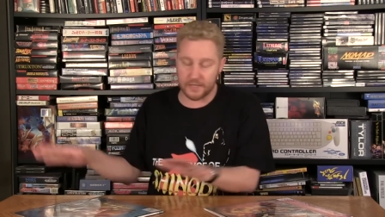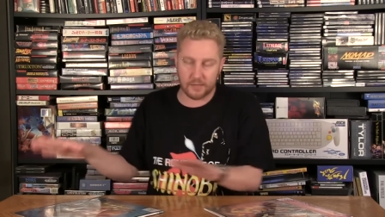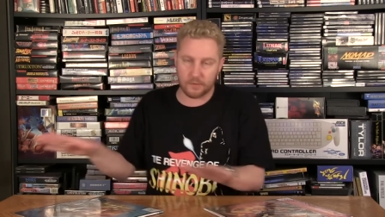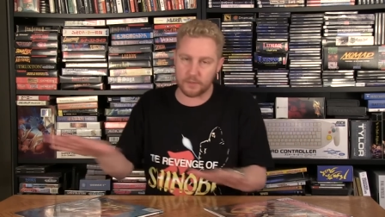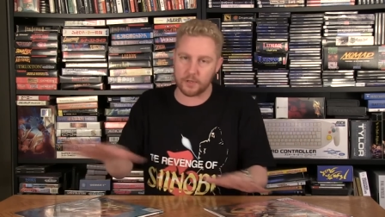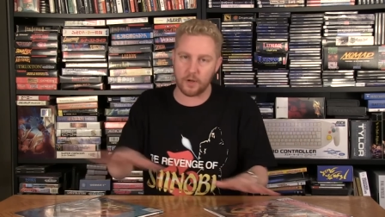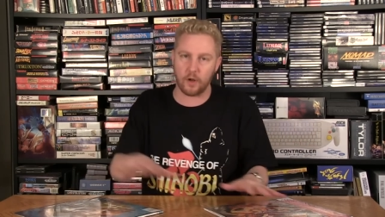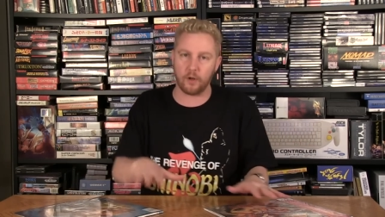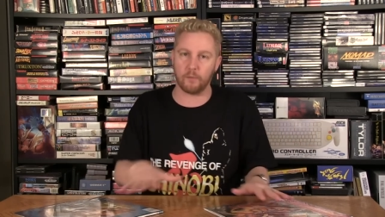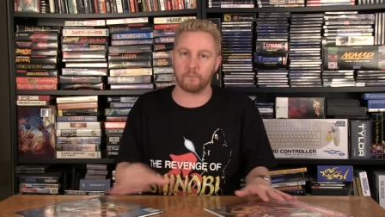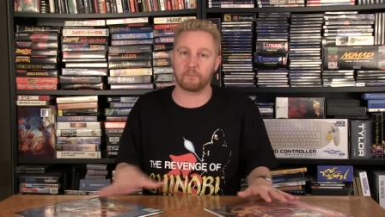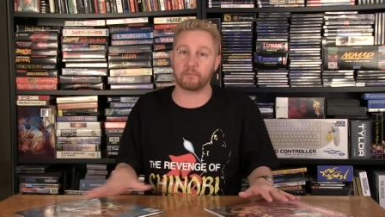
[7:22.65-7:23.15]
This
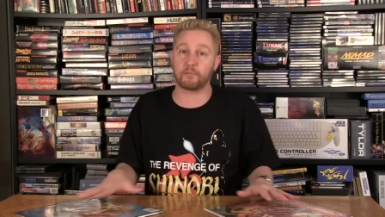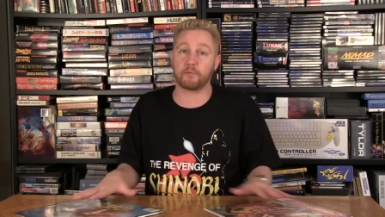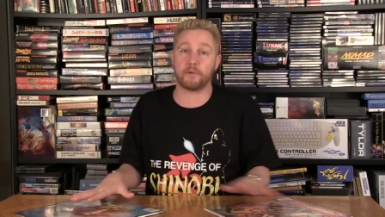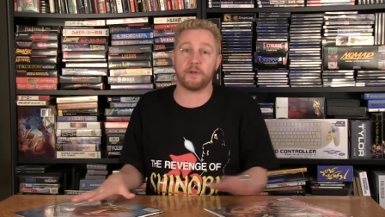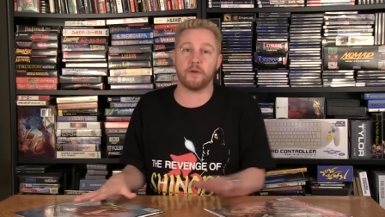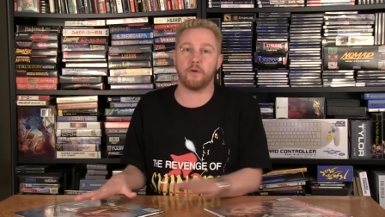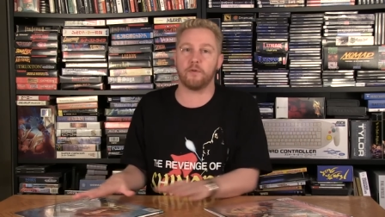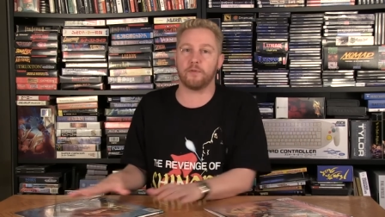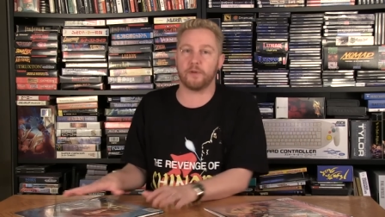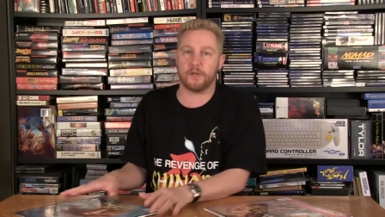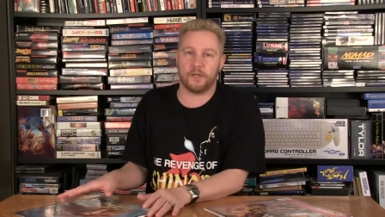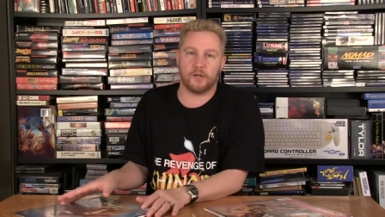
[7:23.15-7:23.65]
was all
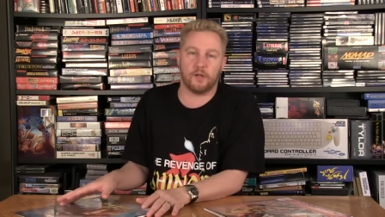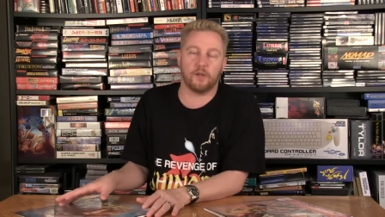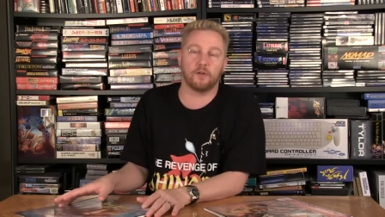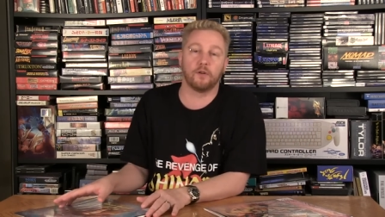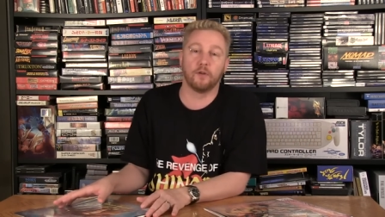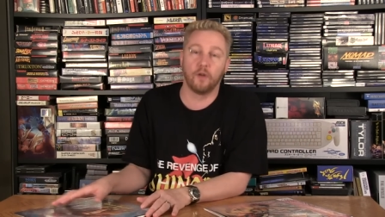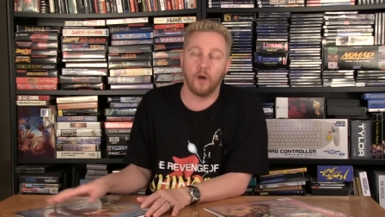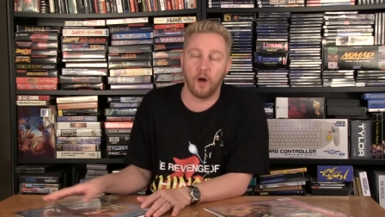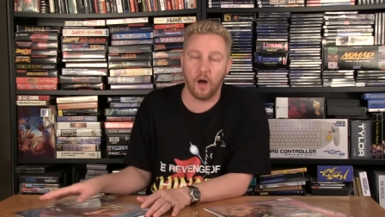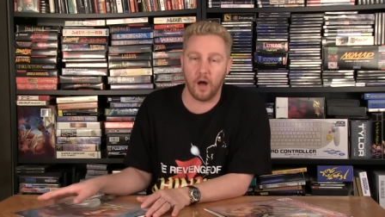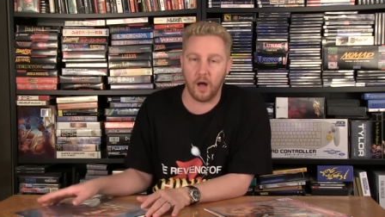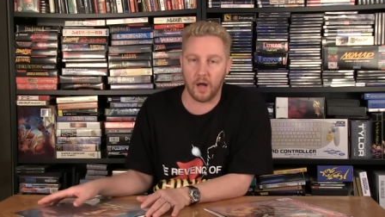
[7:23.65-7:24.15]
pre-ordered a
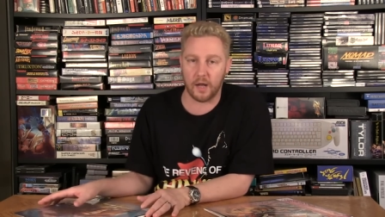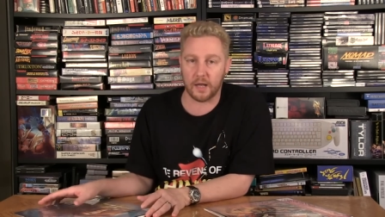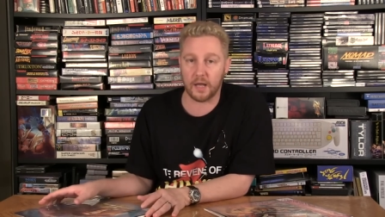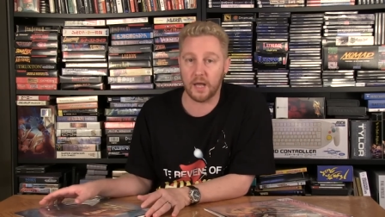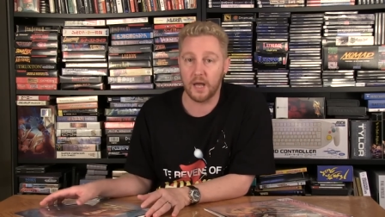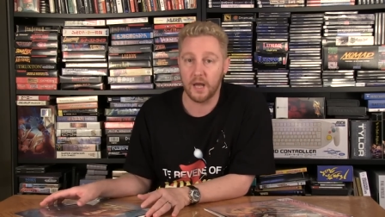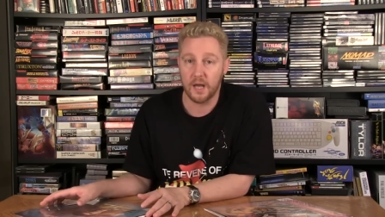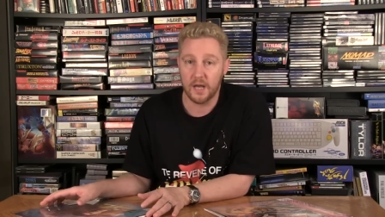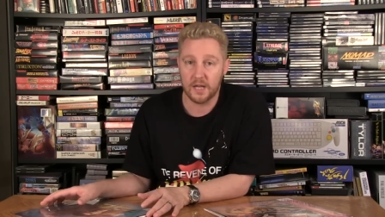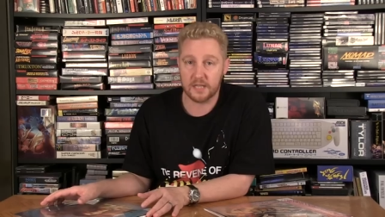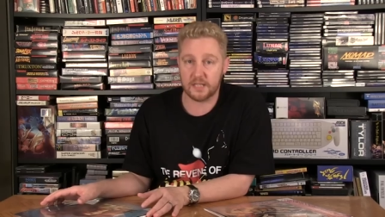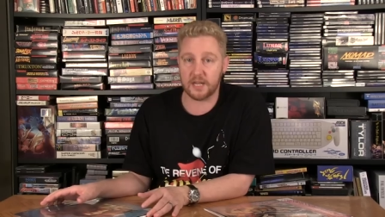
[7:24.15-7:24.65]
long
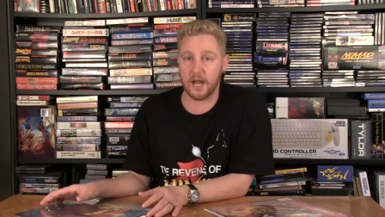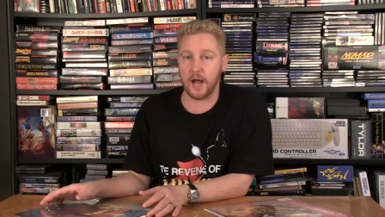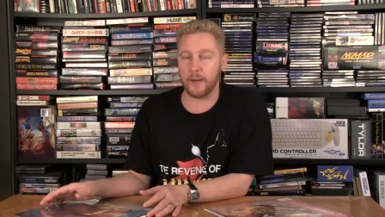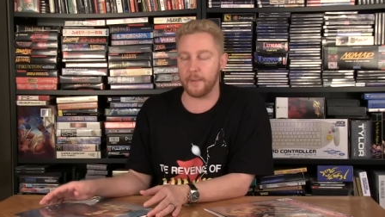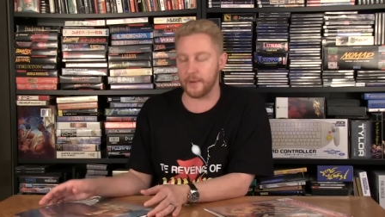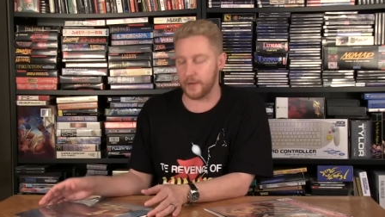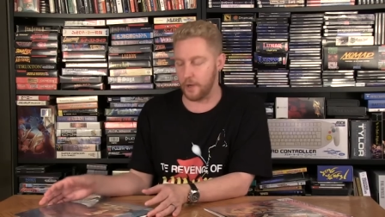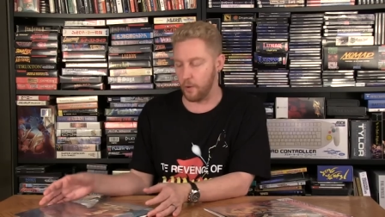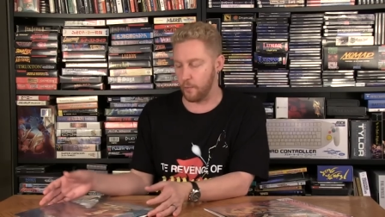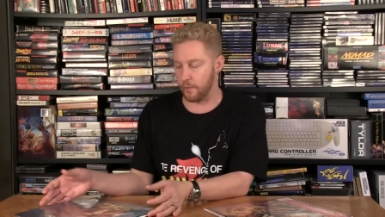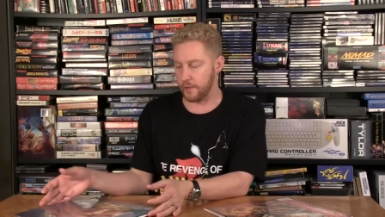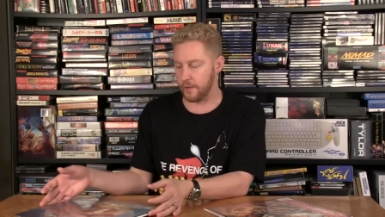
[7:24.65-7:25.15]
time
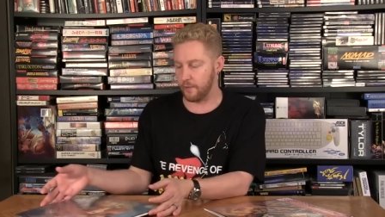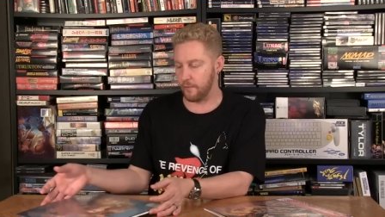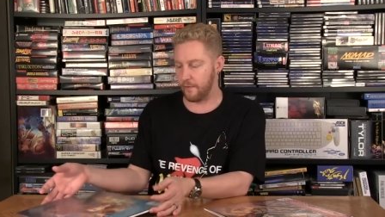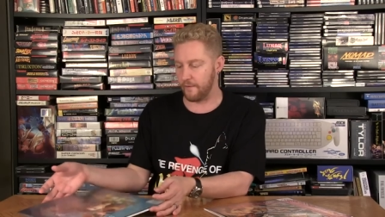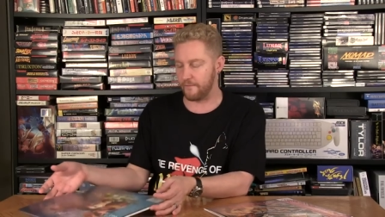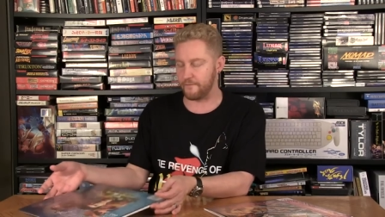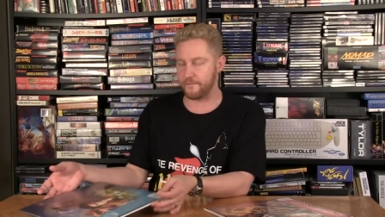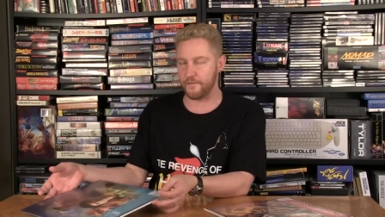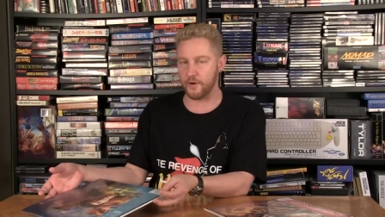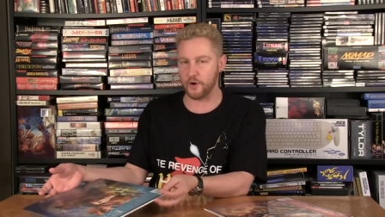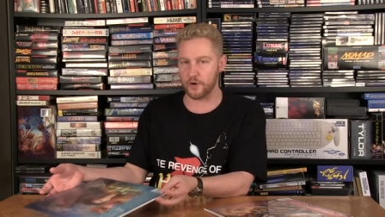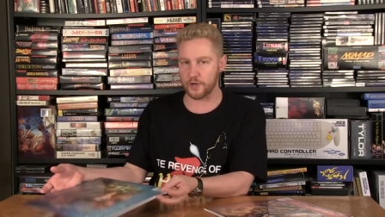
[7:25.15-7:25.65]
ago when they were
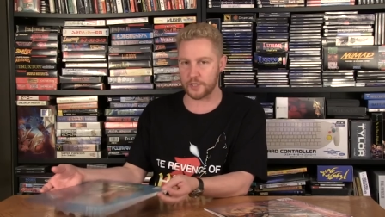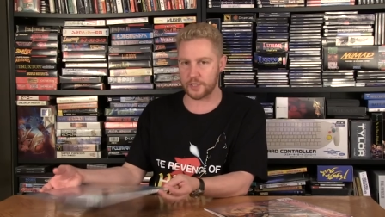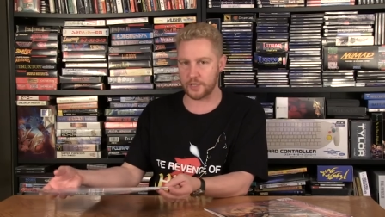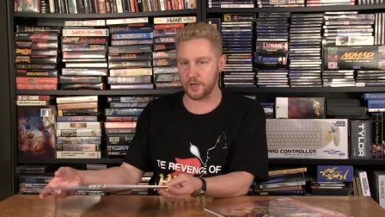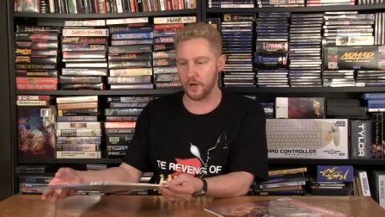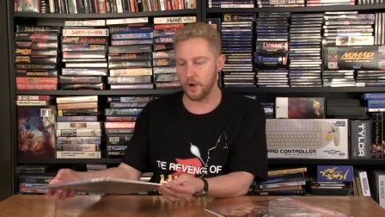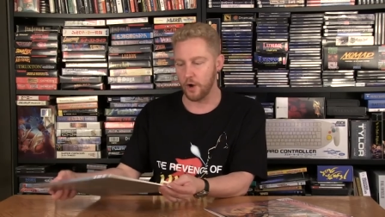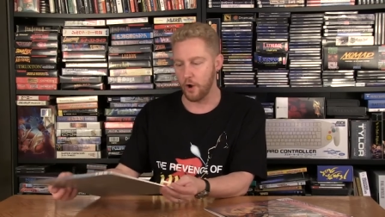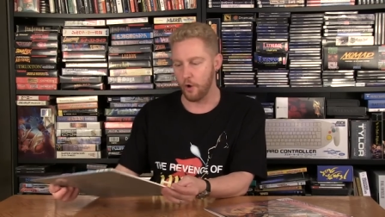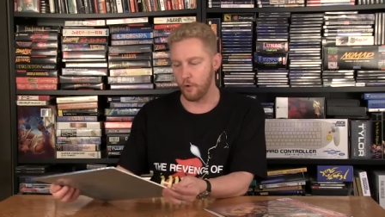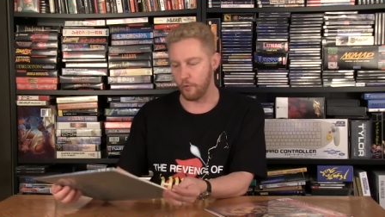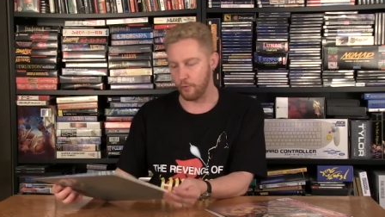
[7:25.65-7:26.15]

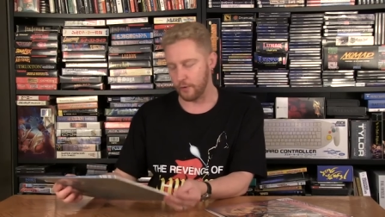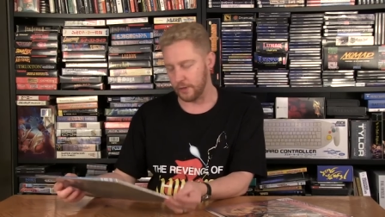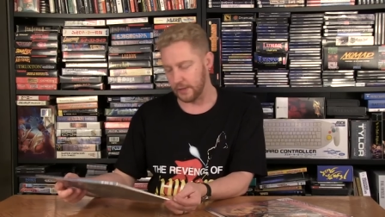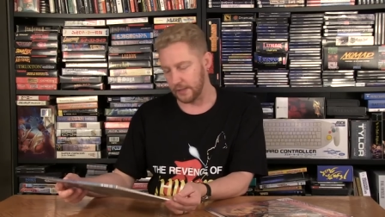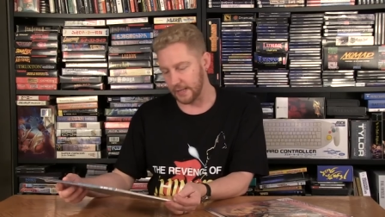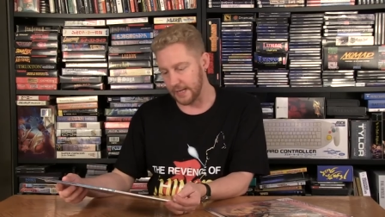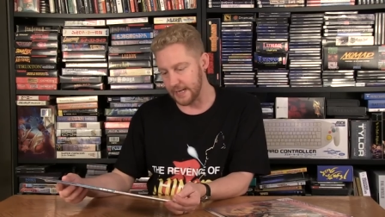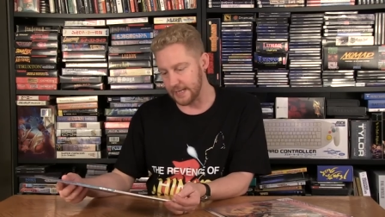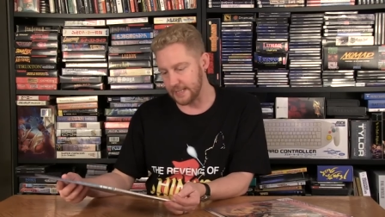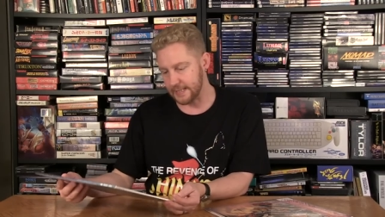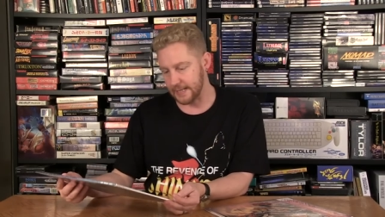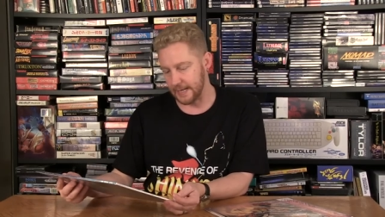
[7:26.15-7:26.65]
first
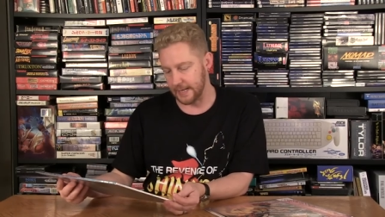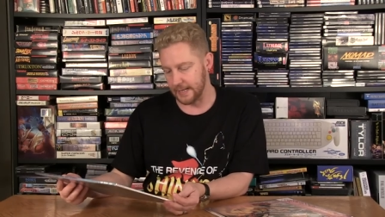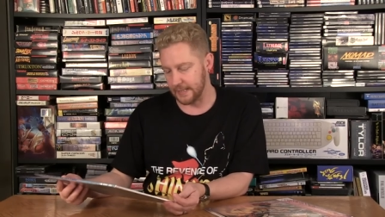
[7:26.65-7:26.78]
released.